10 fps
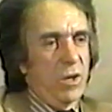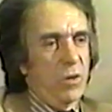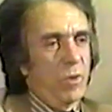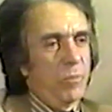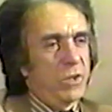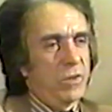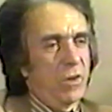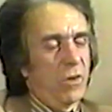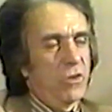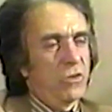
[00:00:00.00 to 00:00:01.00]
well, but
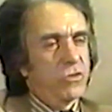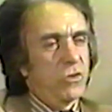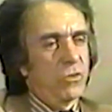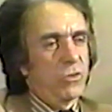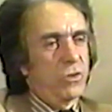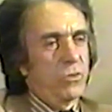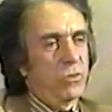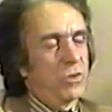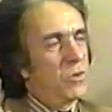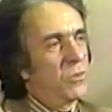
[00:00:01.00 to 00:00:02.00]
also
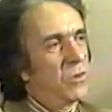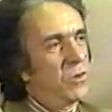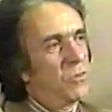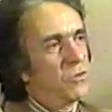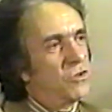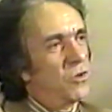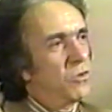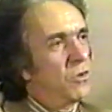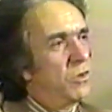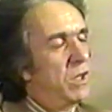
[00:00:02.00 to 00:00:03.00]
you
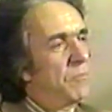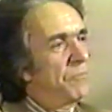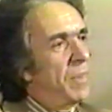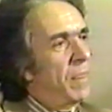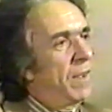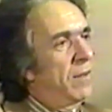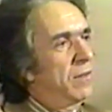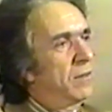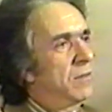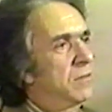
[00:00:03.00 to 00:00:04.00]
showed only
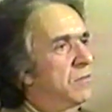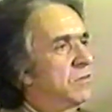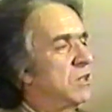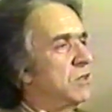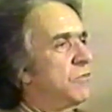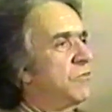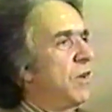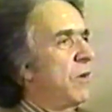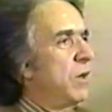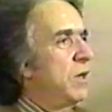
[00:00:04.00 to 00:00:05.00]
such
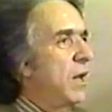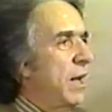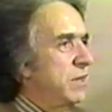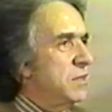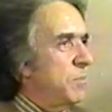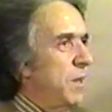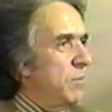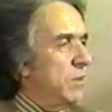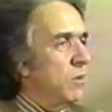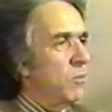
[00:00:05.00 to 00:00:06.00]
very nice
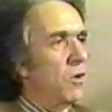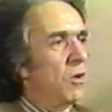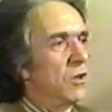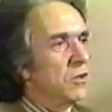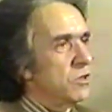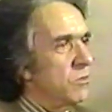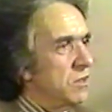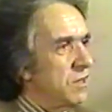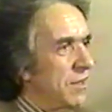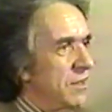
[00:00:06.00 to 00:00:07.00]
people, and they were all so
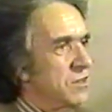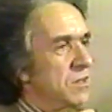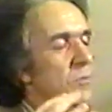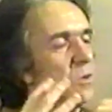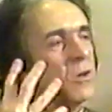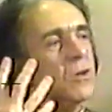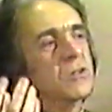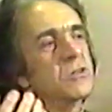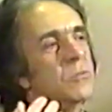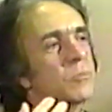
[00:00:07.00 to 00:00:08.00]
intelligent, they were all
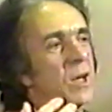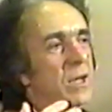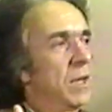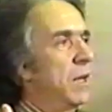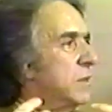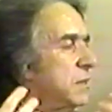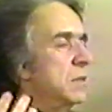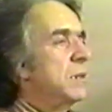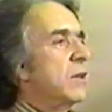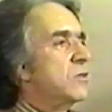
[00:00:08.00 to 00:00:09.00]
so bright. So
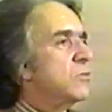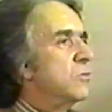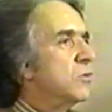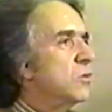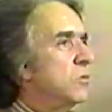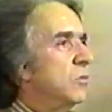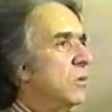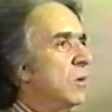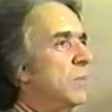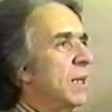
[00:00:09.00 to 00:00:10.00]
that's true too.
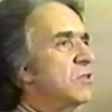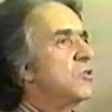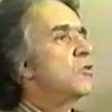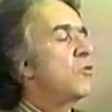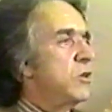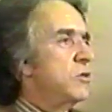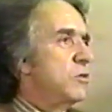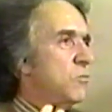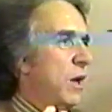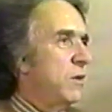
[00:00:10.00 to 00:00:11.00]
But that's a choice
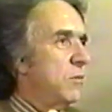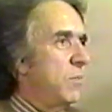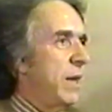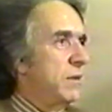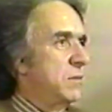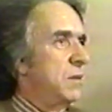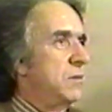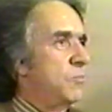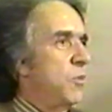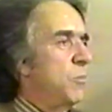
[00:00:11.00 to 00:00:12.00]
the writer makes.
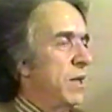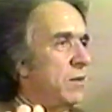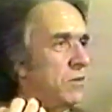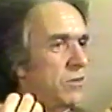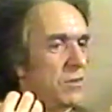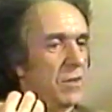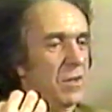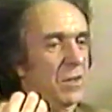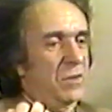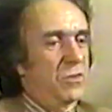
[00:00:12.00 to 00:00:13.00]
He's permitted
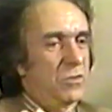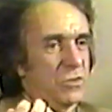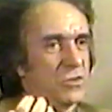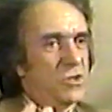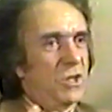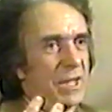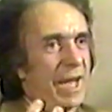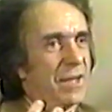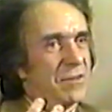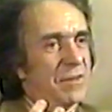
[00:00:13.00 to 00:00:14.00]
to
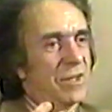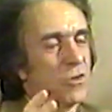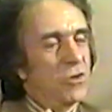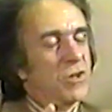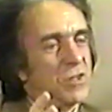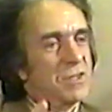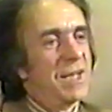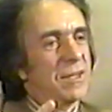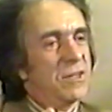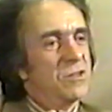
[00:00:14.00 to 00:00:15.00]
select, in order to
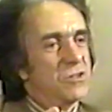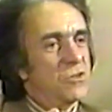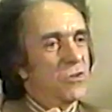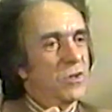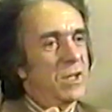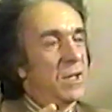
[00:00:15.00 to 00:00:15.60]
tell his story,